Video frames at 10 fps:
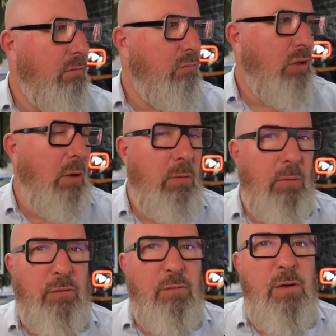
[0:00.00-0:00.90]
can't
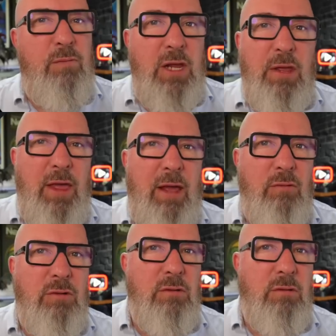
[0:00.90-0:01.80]
remember, for
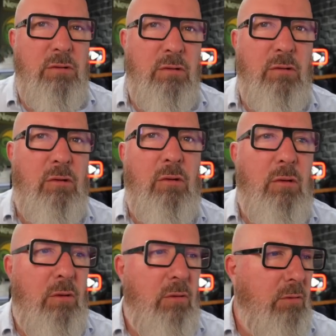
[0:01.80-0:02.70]
50,000
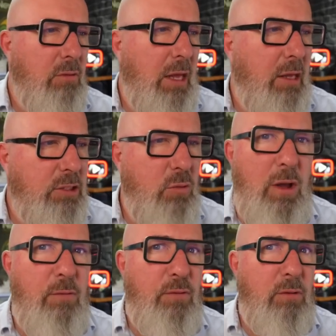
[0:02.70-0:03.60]

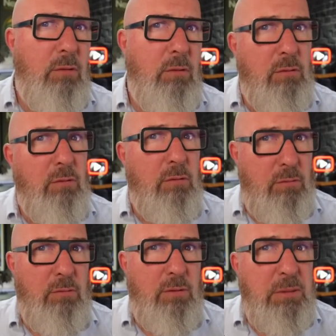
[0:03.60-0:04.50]
square foot.
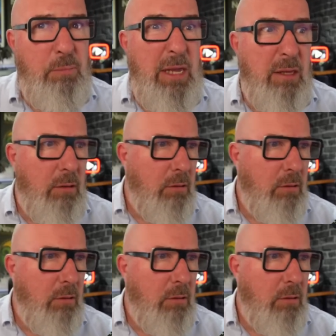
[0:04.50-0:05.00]
That's big.